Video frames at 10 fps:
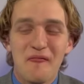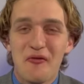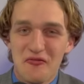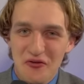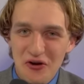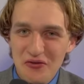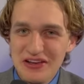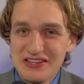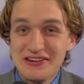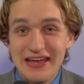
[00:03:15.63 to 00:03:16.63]
before we
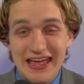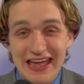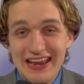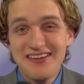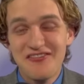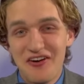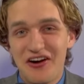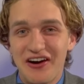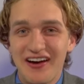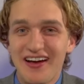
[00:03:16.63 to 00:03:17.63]
do any
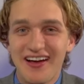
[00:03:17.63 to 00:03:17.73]
more